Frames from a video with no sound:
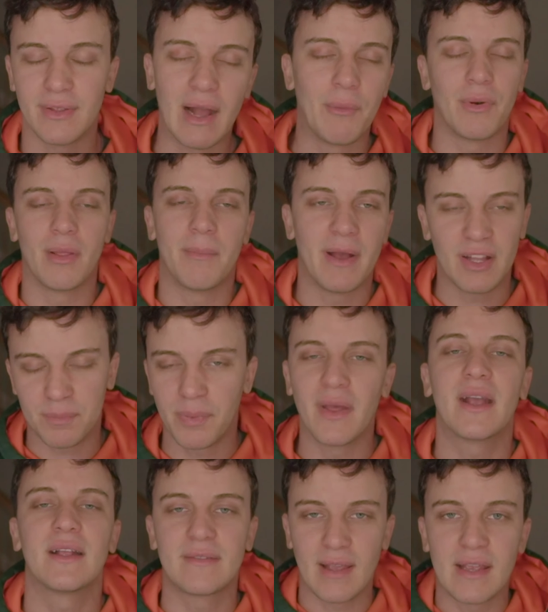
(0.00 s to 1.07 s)
Not one of the best, but
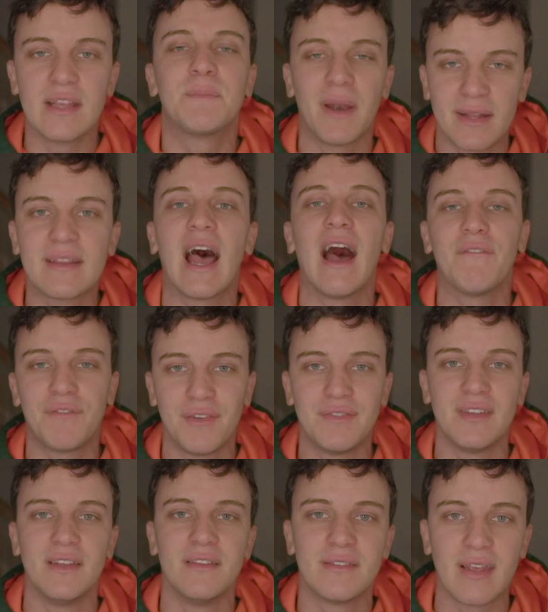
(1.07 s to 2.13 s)
like he's been a top
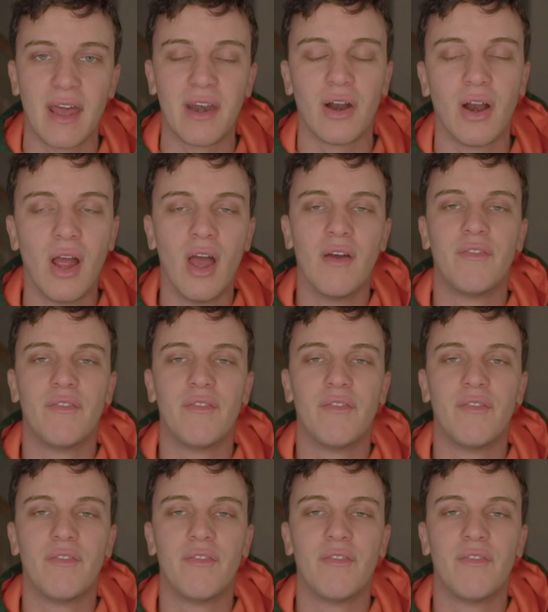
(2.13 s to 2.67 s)
15 center